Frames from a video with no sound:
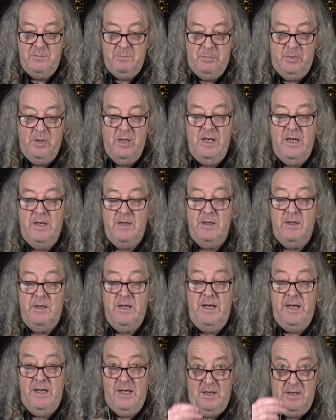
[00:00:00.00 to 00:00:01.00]
brilliant. And
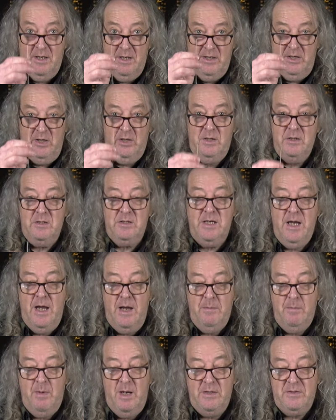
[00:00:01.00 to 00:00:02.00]
there you go. You can see
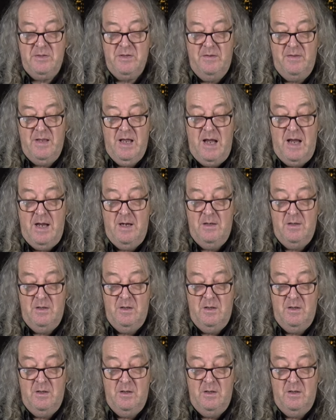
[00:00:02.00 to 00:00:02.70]
how much of that